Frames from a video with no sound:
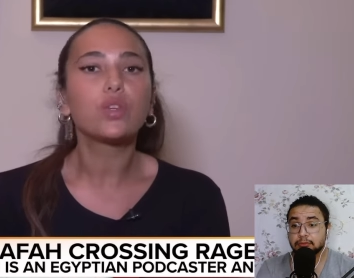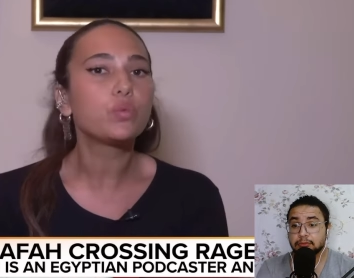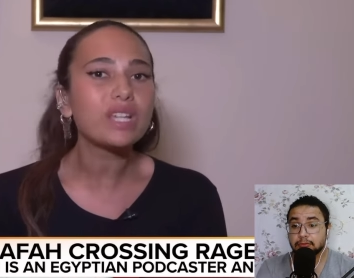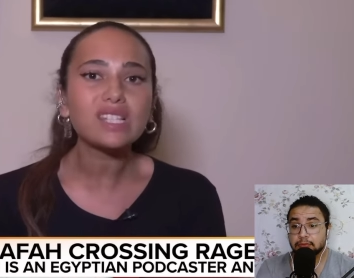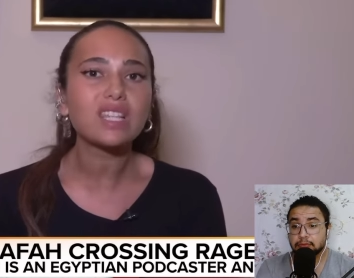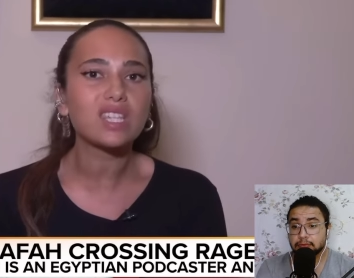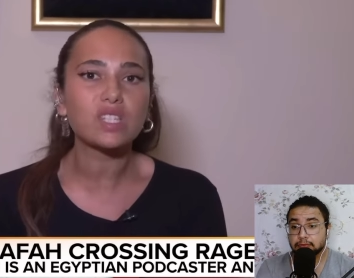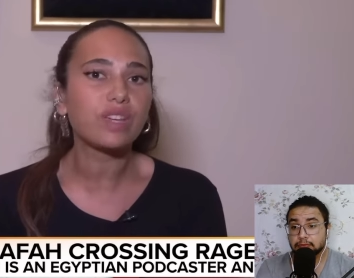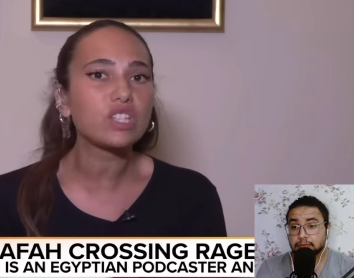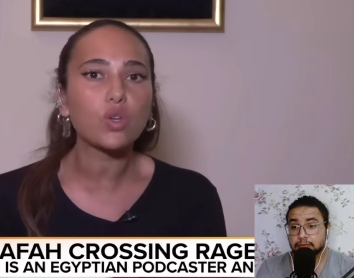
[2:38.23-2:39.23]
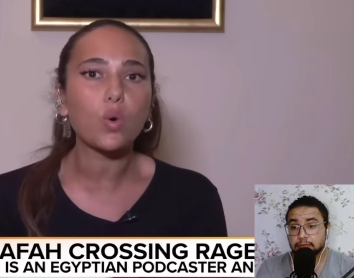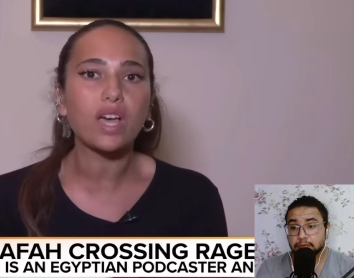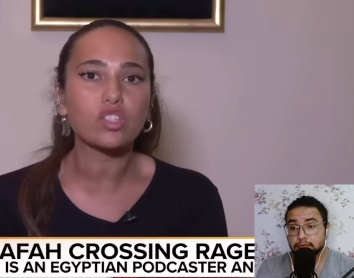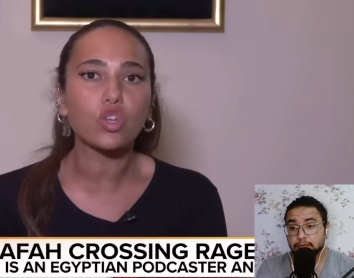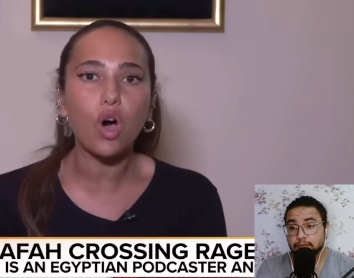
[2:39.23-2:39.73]
Speaker 1: The reason this video
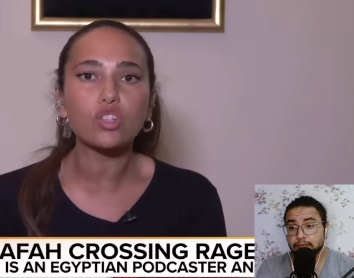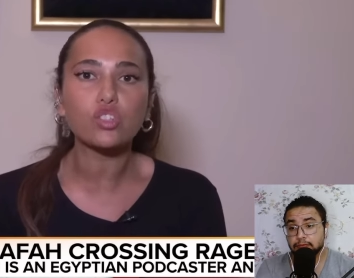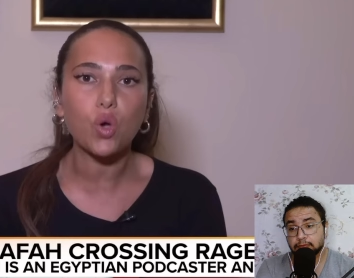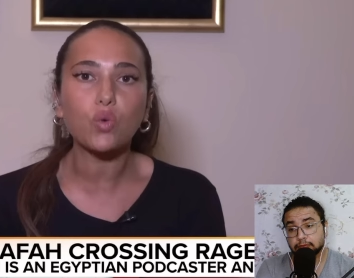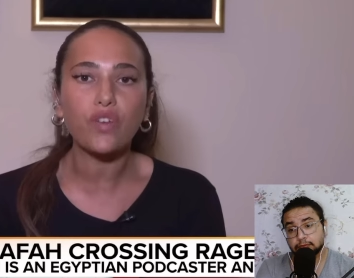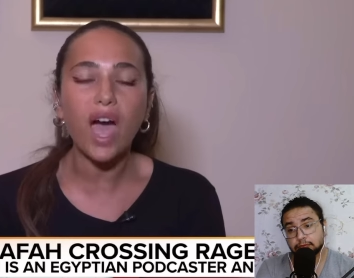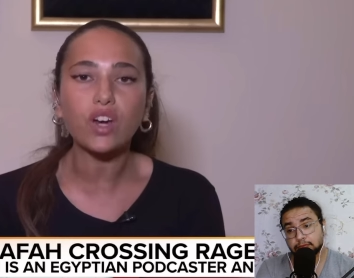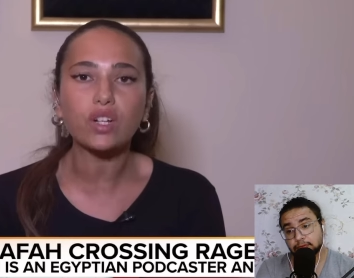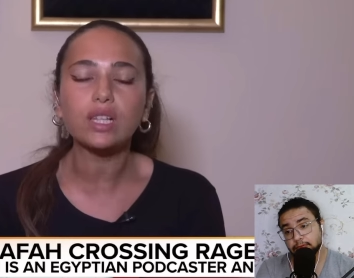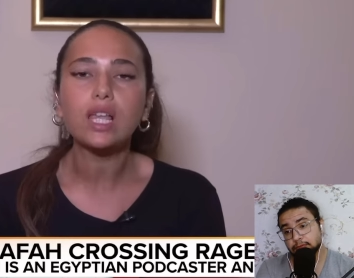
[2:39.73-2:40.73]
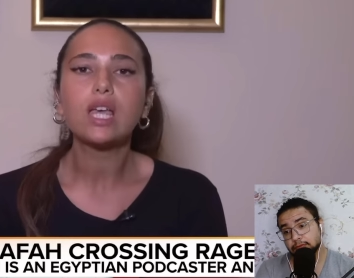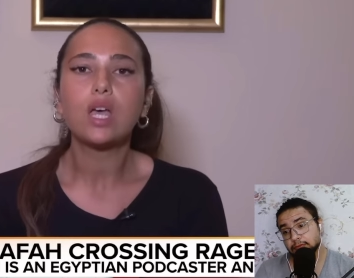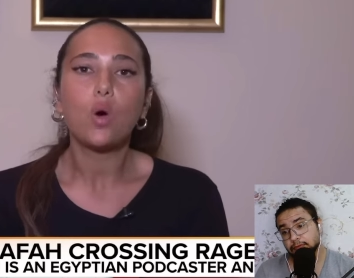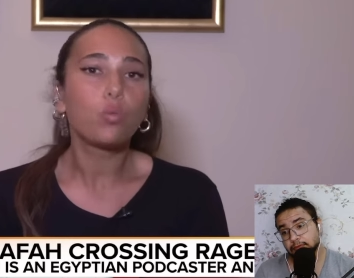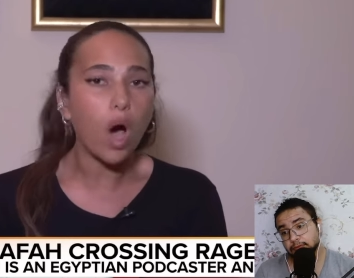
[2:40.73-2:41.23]
has gone so viral
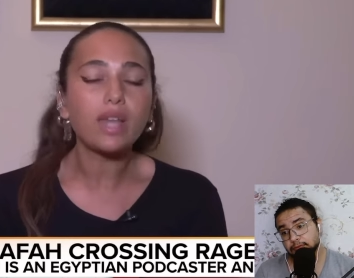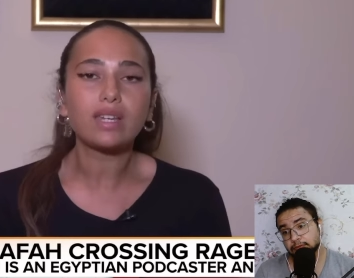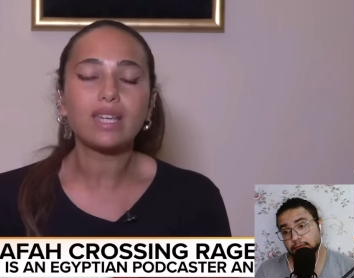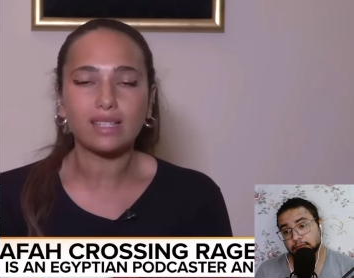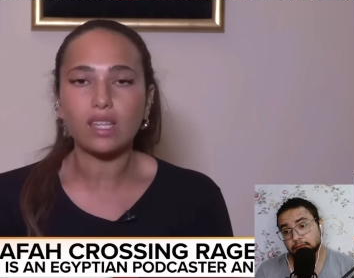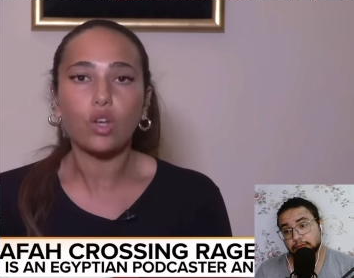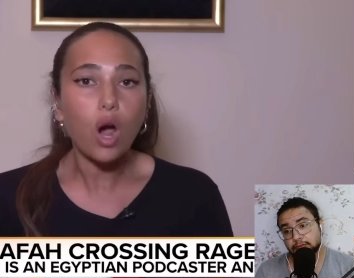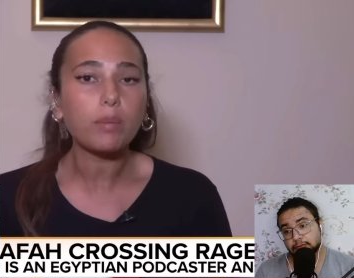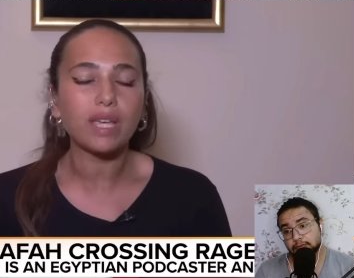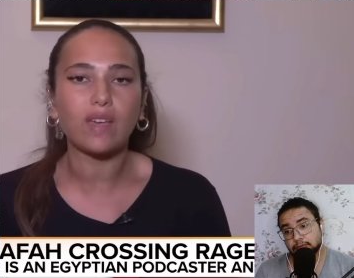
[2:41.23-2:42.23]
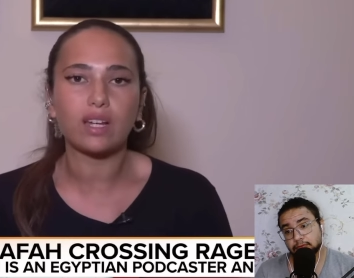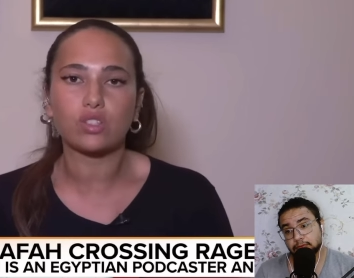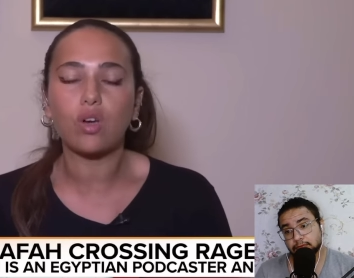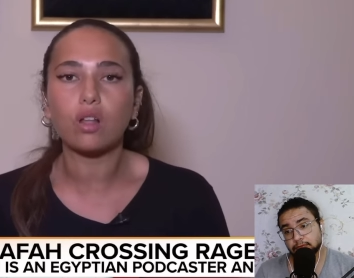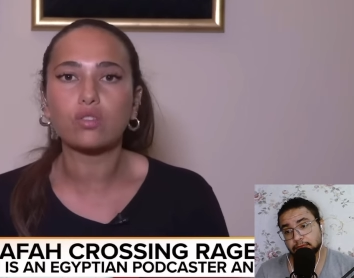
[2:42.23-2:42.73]
one, it's alarming that
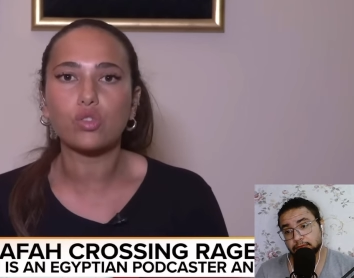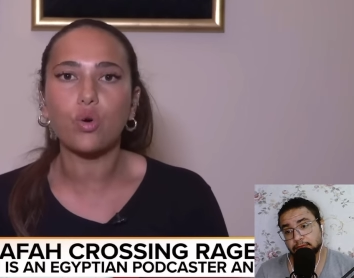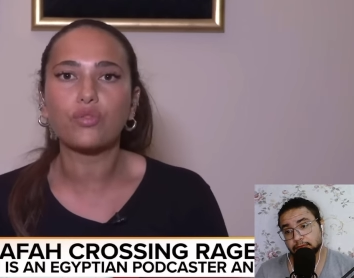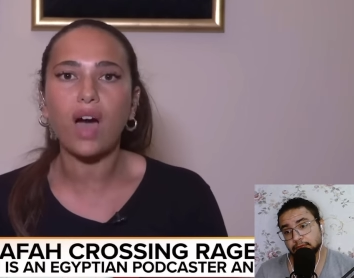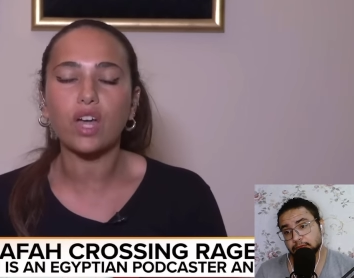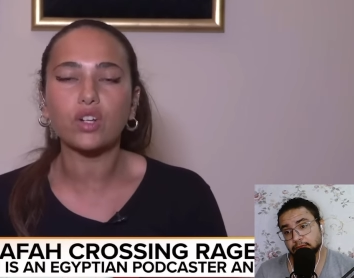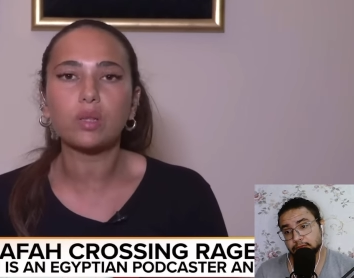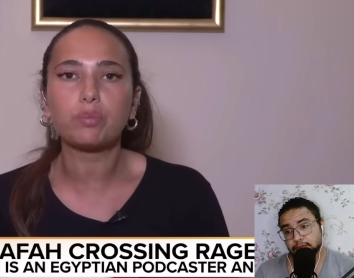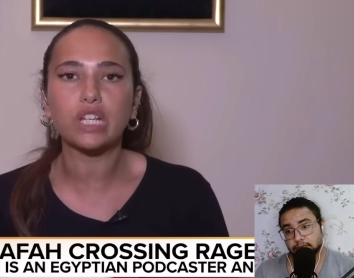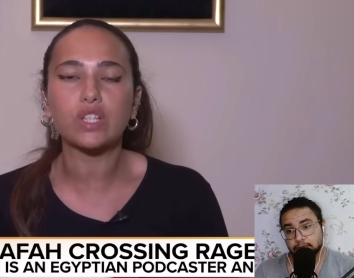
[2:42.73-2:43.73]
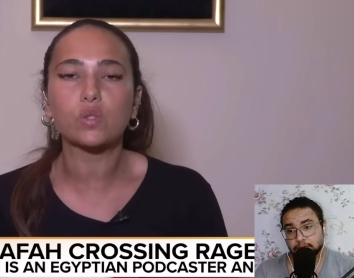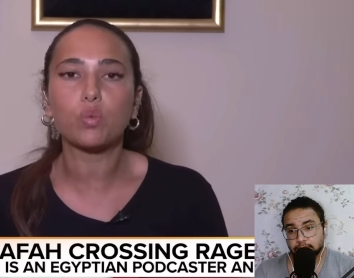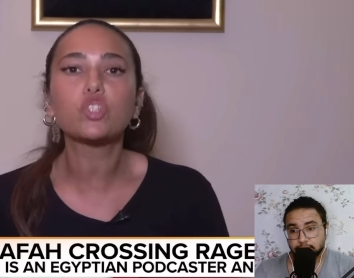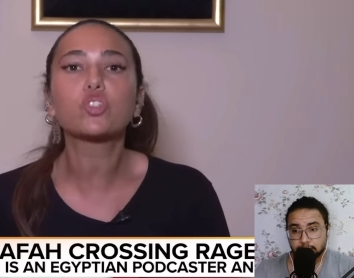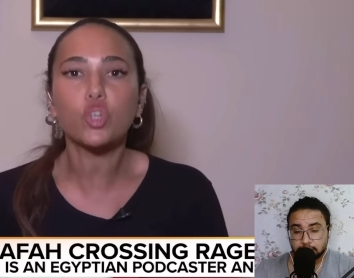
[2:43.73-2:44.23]
it's gone so viral because
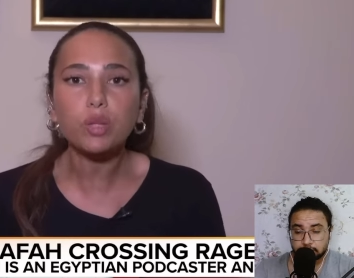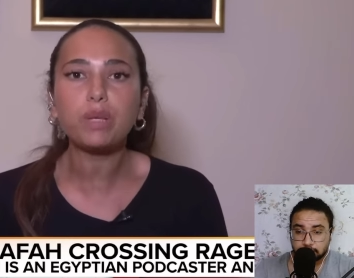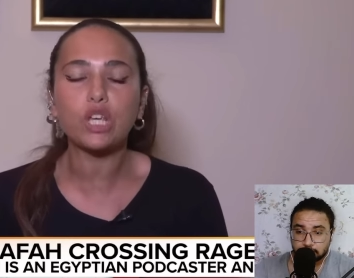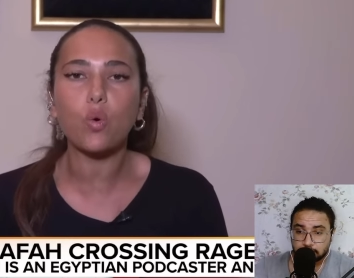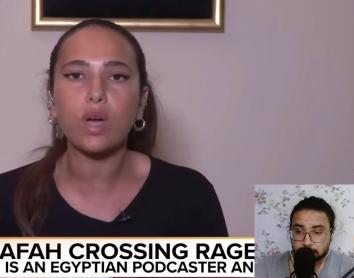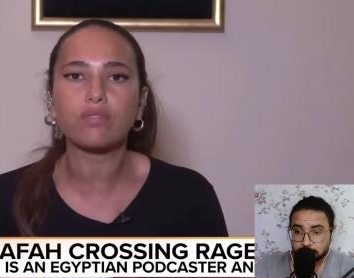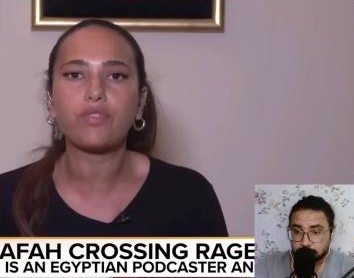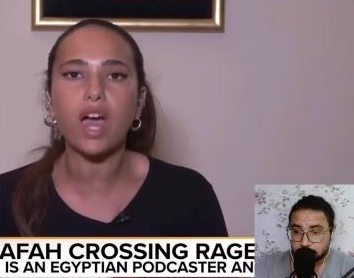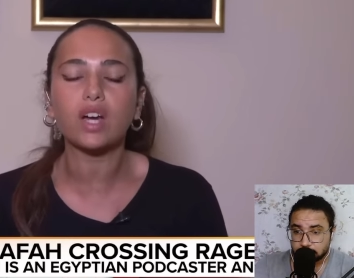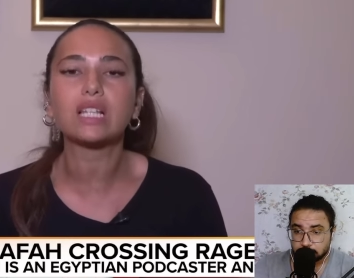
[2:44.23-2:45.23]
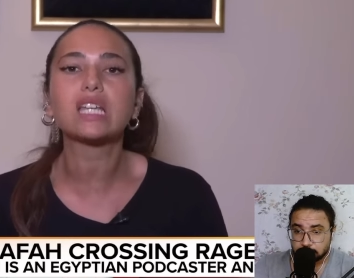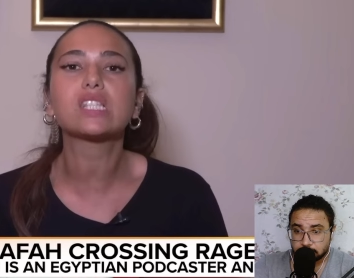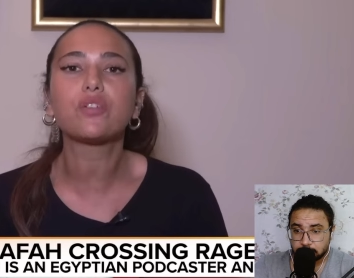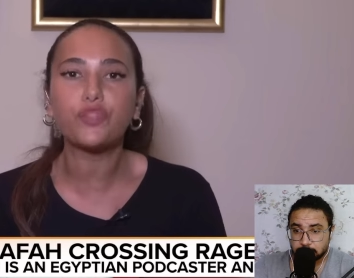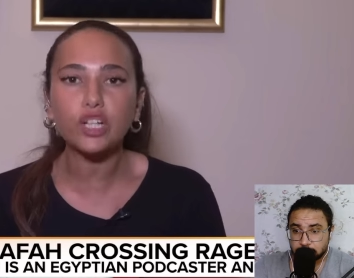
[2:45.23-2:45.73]
what should be going viral
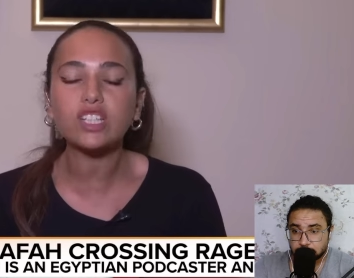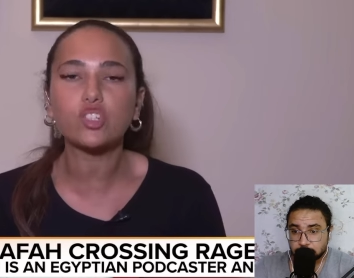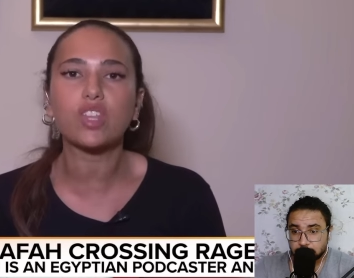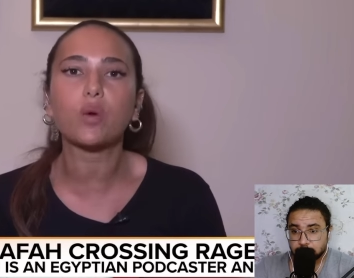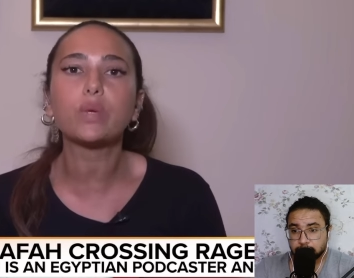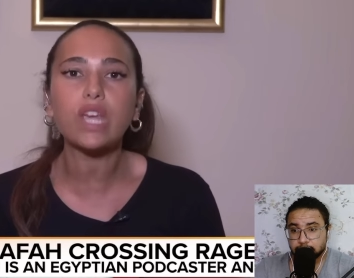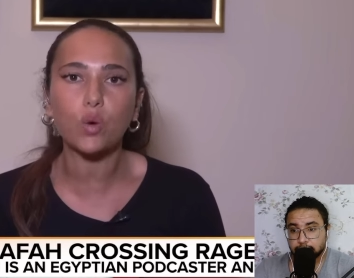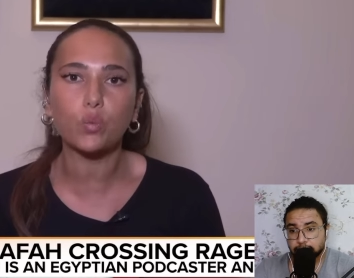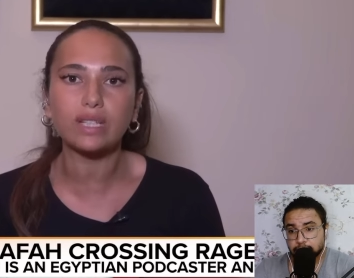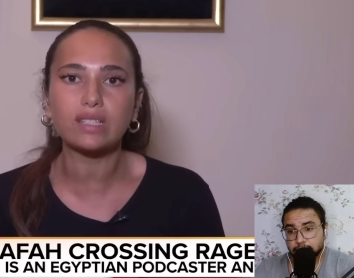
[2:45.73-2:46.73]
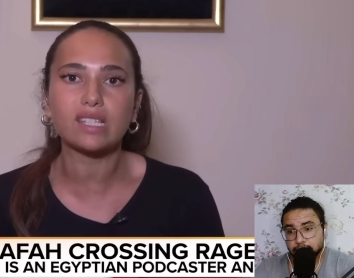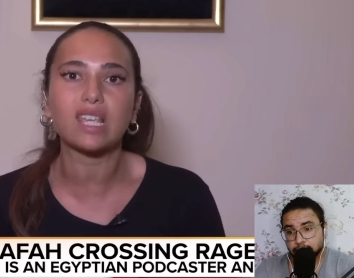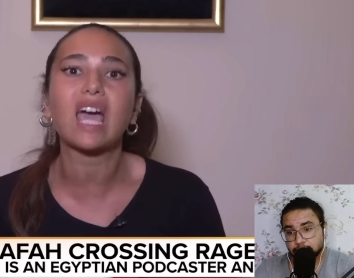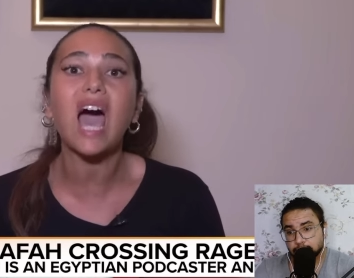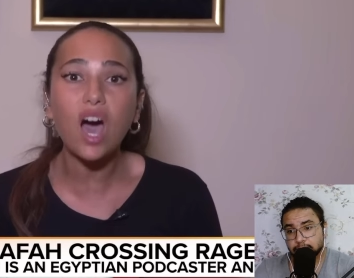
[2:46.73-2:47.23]
is the footage that we are
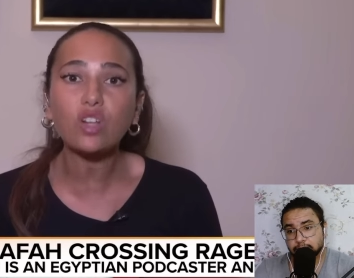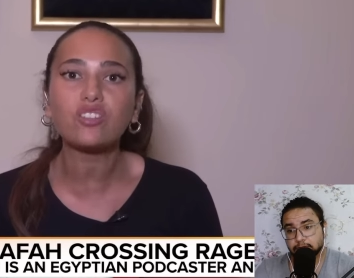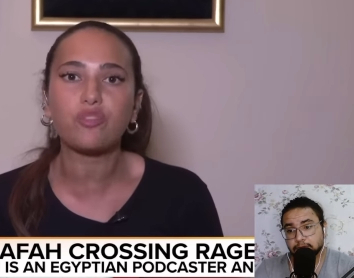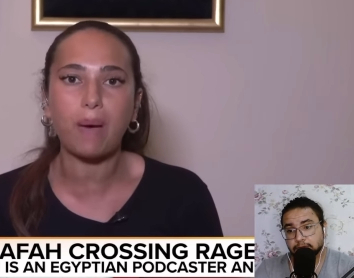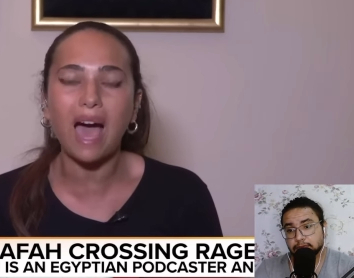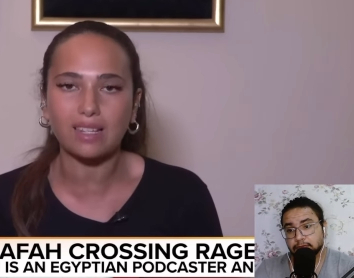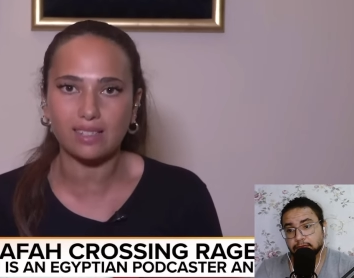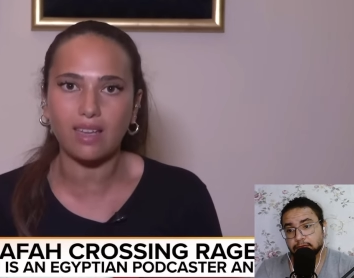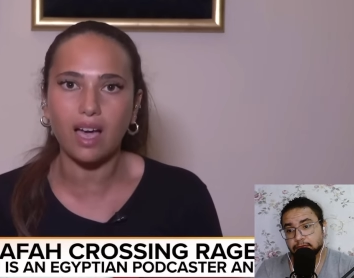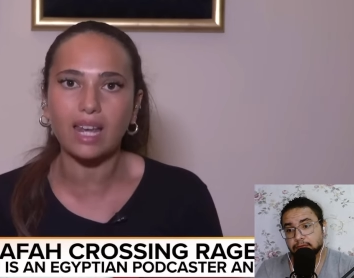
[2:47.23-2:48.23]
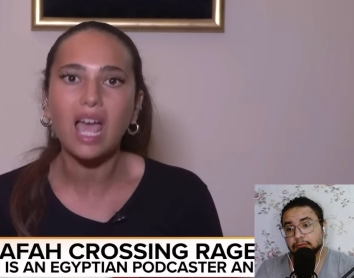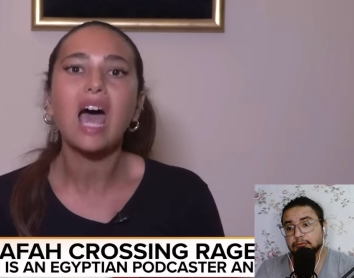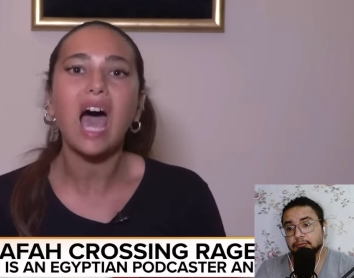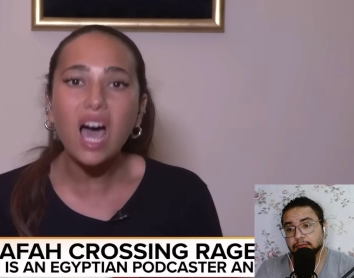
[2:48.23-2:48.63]
witnessing out of Palestine,